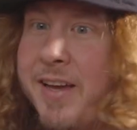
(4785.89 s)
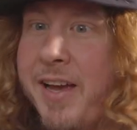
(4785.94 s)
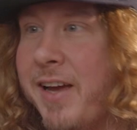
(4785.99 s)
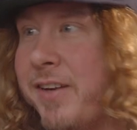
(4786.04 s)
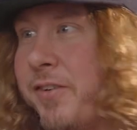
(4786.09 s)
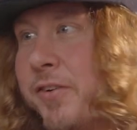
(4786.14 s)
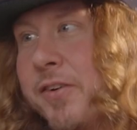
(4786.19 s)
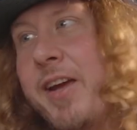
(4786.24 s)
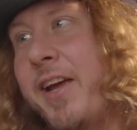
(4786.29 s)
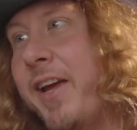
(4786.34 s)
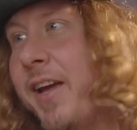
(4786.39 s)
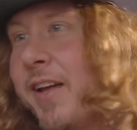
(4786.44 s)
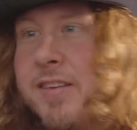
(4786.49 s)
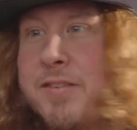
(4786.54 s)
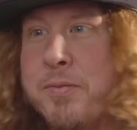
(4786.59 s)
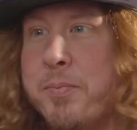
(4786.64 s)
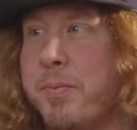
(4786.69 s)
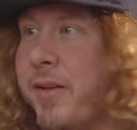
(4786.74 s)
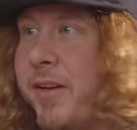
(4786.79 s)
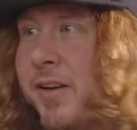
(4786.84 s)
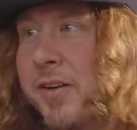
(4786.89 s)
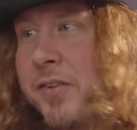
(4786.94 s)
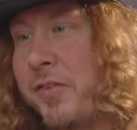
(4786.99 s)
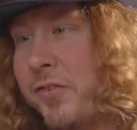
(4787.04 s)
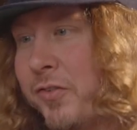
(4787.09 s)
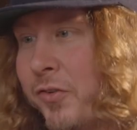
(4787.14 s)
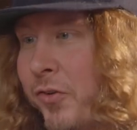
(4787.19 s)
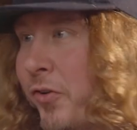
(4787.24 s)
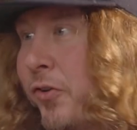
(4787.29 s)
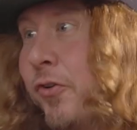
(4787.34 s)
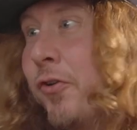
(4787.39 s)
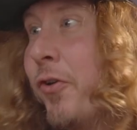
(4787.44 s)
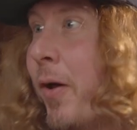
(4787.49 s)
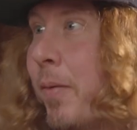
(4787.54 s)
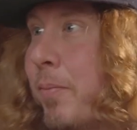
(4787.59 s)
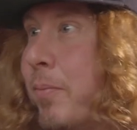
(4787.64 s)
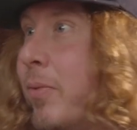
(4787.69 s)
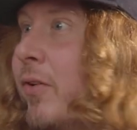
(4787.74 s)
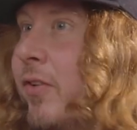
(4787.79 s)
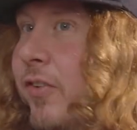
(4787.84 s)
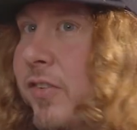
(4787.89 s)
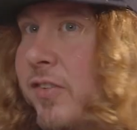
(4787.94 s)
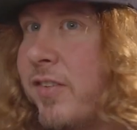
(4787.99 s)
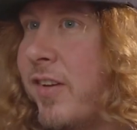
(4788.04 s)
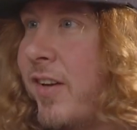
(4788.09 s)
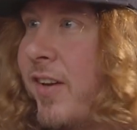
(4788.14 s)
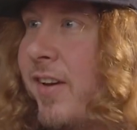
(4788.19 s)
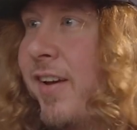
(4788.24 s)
And your hands play on certain numbers.